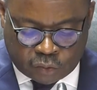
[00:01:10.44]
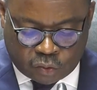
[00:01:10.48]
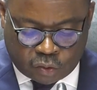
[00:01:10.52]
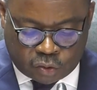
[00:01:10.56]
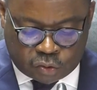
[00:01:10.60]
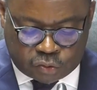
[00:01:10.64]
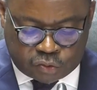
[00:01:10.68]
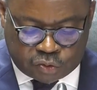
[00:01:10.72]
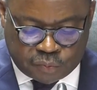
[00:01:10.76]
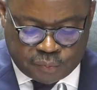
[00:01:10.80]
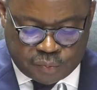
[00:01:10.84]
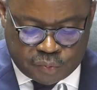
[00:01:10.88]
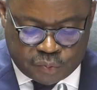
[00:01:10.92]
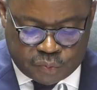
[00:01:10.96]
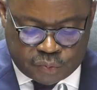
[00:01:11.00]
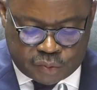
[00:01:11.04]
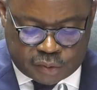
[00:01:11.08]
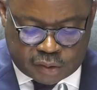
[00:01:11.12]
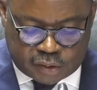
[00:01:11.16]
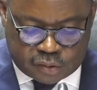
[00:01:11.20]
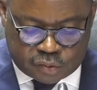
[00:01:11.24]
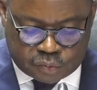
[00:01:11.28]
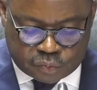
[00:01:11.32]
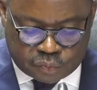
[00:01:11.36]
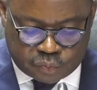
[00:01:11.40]

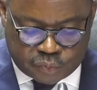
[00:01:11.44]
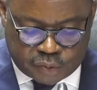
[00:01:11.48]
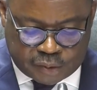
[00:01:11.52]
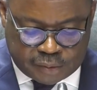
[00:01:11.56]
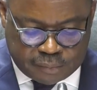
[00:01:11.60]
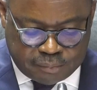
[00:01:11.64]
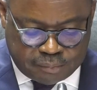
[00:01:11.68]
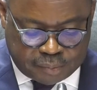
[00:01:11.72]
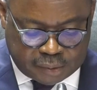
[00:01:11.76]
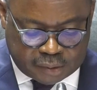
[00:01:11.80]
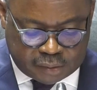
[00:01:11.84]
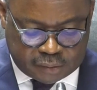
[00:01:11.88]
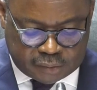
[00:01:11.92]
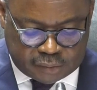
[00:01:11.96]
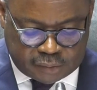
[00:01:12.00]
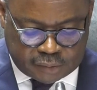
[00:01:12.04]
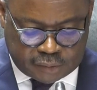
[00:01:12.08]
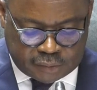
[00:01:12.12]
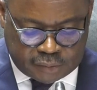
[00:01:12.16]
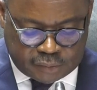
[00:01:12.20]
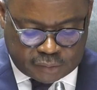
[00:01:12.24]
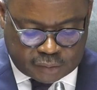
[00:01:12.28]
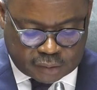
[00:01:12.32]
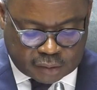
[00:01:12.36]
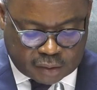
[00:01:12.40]
contributed to
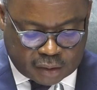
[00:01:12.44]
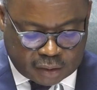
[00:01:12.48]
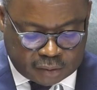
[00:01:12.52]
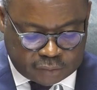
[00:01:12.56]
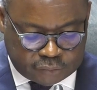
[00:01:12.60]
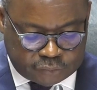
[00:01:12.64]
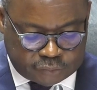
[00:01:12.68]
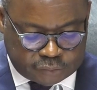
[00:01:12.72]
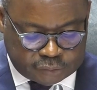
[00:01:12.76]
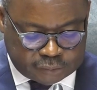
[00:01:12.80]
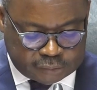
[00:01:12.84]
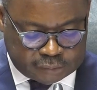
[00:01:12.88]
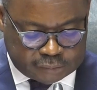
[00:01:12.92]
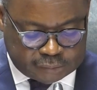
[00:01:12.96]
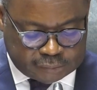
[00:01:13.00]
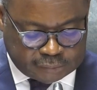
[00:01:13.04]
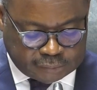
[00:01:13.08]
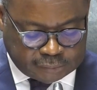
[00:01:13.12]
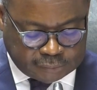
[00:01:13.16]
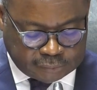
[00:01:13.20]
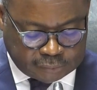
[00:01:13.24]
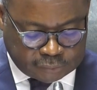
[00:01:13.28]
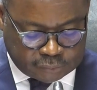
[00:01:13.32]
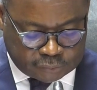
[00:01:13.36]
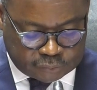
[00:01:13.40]
rebuilding the
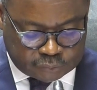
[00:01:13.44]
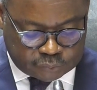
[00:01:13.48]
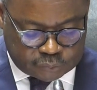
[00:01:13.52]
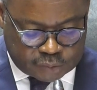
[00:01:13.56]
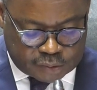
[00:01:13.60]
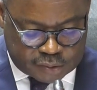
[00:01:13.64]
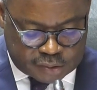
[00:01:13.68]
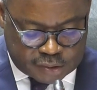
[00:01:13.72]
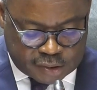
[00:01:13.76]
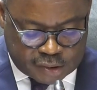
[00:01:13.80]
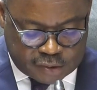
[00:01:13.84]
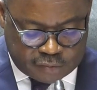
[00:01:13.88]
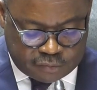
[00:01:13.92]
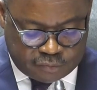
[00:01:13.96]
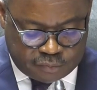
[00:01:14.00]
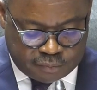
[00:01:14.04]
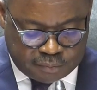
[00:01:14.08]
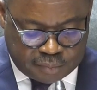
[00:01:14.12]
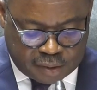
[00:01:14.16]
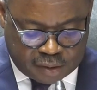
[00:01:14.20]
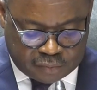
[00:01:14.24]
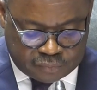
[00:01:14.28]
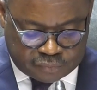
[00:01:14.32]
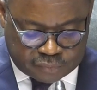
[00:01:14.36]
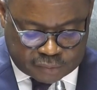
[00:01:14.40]
country's reserve
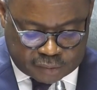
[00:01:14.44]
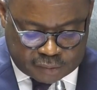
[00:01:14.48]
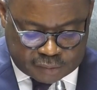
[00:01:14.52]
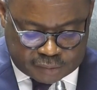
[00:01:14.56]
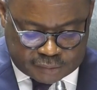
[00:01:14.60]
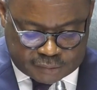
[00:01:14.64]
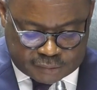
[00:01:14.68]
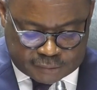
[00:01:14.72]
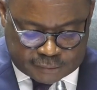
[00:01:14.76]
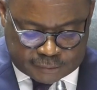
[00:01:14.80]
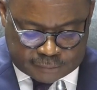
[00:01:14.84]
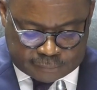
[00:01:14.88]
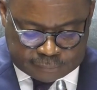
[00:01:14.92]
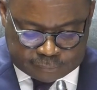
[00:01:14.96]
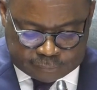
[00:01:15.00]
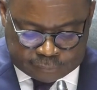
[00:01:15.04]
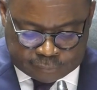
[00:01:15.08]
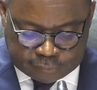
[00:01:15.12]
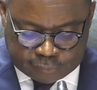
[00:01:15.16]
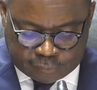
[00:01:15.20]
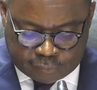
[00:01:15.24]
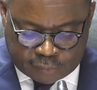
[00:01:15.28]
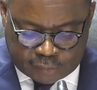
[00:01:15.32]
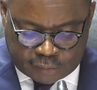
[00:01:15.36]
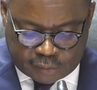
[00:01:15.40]
buffers.
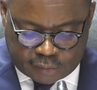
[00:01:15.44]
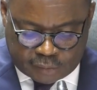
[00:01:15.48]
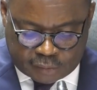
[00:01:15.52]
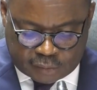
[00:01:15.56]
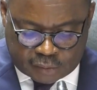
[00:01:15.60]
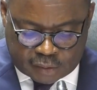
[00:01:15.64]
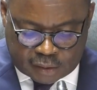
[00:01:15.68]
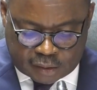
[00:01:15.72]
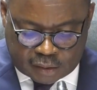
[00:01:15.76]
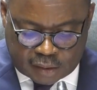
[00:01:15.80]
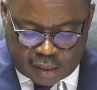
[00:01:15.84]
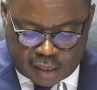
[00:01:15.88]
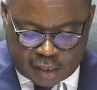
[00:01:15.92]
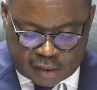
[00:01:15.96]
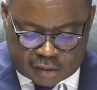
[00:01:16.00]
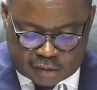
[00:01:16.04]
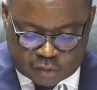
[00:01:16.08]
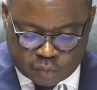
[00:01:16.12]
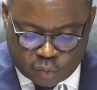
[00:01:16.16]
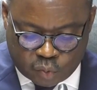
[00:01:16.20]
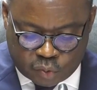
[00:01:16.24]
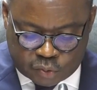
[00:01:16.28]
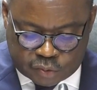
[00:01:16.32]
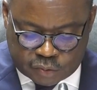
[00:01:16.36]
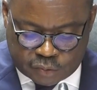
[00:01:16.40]
In the last
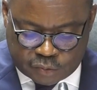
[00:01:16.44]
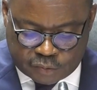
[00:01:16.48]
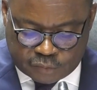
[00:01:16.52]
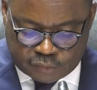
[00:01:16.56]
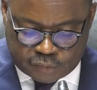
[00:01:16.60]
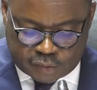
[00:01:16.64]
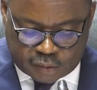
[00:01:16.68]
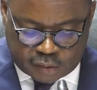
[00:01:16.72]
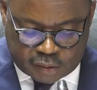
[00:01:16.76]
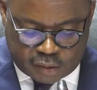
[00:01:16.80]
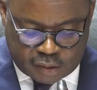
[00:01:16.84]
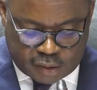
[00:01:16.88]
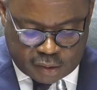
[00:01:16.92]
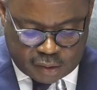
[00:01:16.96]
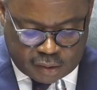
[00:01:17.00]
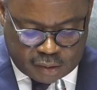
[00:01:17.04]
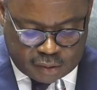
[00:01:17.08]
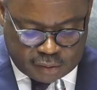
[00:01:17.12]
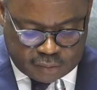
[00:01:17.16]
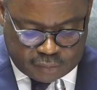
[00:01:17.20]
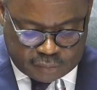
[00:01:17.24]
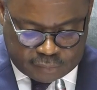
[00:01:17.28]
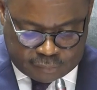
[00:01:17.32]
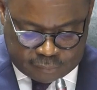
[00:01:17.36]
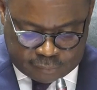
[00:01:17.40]
quarter of the
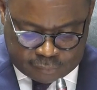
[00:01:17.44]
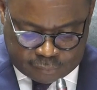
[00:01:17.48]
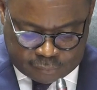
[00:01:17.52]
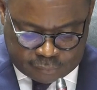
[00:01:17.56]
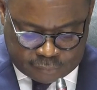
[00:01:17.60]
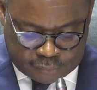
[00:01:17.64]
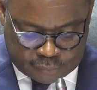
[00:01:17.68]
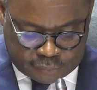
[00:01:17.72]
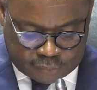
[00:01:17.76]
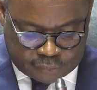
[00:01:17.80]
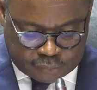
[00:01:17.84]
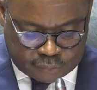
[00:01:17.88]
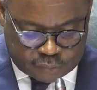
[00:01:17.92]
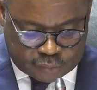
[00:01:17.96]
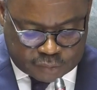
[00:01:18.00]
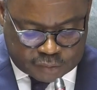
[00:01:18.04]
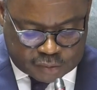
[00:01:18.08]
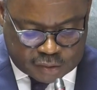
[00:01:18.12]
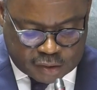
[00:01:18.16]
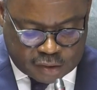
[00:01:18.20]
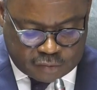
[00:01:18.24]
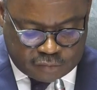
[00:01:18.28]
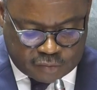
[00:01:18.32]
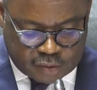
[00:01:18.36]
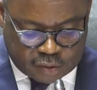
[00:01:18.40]
year,
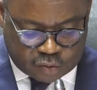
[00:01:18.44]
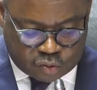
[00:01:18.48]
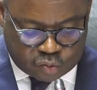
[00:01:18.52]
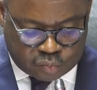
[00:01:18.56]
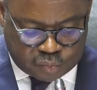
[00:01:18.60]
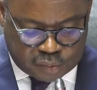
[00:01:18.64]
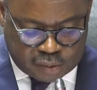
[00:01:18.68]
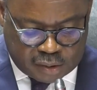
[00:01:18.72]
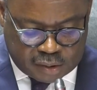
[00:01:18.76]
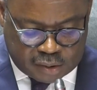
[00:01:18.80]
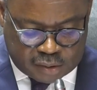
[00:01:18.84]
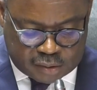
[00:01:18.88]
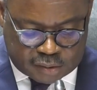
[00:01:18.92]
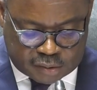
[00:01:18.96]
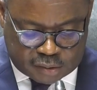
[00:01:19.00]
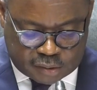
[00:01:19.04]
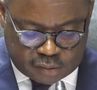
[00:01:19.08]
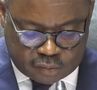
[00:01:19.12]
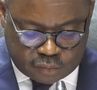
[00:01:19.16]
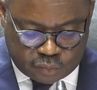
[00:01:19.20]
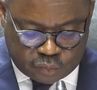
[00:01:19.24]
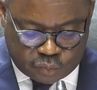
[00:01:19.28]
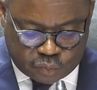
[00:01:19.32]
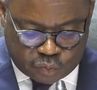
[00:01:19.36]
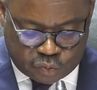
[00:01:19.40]
reserve
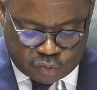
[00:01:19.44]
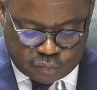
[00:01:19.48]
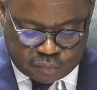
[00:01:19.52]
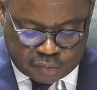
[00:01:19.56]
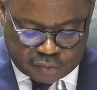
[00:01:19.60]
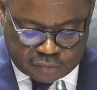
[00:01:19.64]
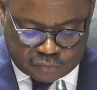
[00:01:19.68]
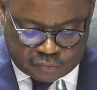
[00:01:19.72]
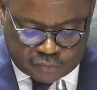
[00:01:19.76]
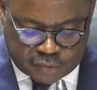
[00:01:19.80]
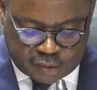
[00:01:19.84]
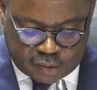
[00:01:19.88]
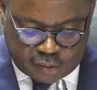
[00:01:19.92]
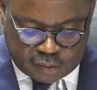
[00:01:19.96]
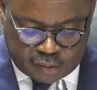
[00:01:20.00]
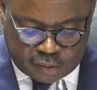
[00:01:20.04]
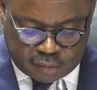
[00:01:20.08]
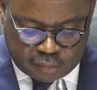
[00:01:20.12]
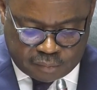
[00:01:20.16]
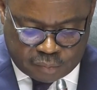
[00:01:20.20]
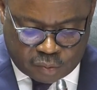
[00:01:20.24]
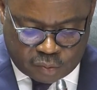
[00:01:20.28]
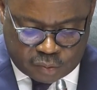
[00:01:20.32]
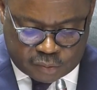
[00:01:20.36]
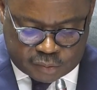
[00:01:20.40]
accumulation would be further
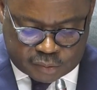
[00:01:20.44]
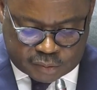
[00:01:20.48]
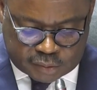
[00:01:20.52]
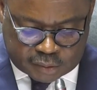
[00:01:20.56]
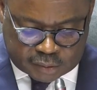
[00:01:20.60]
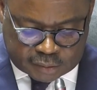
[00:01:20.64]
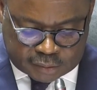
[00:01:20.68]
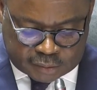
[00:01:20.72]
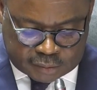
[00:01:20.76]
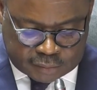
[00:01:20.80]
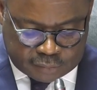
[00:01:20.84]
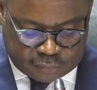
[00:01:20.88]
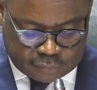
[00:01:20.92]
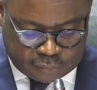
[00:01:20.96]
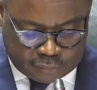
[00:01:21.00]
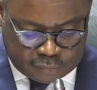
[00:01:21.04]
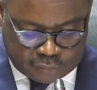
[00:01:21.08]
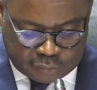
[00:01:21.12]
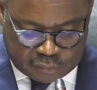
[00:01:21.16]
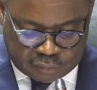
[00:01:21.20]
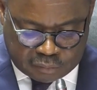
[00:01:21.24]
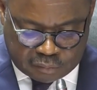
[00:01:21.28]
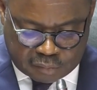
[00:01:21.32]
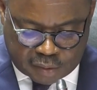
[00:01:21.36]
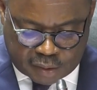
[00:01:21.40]
bolstered
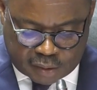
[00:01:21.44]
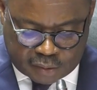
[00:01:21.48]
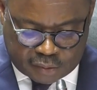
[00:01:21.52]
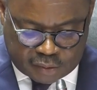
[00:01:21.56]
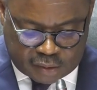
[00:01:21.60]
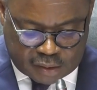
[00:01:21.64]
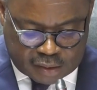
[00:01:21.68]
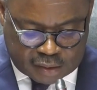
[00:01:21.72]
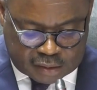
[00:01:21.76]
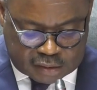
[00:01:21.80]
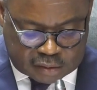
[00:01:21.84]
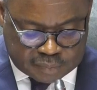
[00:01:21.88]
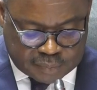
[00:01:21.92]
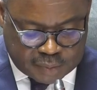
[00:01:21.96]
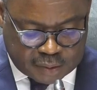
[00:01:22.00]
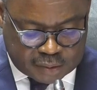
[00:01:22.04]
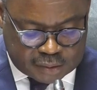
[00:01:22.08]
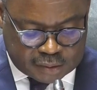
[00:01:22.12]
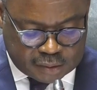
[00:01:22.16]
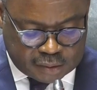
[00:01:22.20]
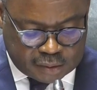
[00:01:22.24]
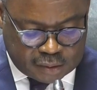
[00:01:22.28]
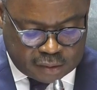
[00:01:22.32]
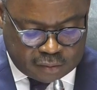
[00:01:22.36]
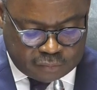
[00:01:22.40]
by the
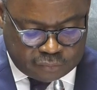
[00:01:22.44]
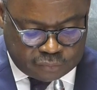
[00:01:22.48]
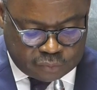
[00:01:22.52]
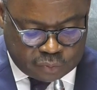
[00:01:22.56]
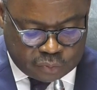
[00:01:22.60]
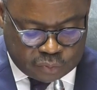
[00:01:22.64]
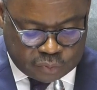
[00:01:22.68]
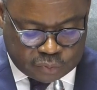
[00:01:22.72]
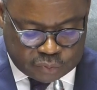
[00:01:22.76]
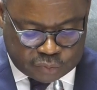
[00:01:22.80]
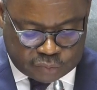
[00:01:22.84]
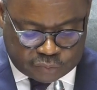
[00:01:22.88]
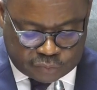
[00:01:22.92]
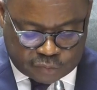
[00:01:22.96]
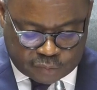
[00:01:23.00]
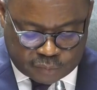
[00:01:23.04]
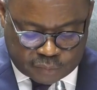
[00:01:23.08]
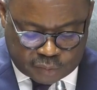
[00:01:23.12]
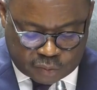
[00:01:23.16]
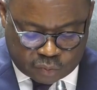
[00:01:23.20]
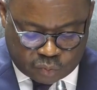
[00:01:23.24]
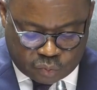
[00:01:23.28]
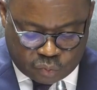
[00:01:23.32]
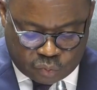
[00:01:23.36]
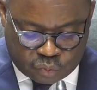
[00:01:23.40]
expected inflows from
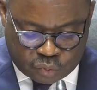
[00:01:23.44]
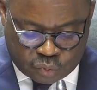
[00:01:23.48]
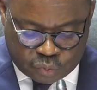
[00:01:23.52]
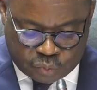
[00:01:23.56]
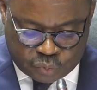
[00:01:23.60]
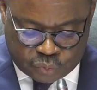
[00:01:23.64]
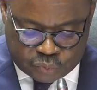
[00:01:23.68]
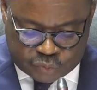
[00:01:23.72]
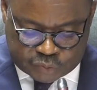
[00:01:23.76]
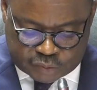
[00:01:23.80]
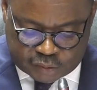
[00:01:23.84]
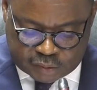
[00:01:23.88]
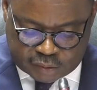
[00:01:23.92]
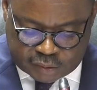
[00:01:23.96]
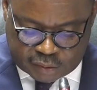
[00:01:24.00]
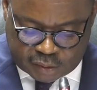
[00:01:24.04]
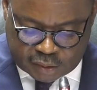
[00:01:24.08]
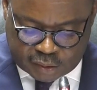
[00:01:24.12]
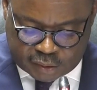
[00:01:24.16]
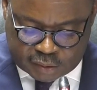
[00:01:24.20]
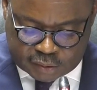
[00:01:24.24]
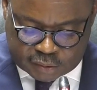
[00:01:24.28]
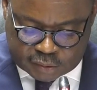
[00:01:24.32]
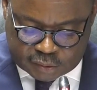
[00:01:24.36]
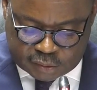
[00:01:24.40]
the cocoa
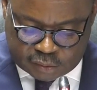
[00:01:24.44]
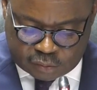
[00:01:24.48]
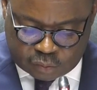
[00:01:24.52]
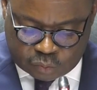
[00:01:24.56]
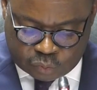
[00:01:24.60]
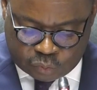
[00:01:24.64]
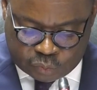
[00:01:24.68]
syndication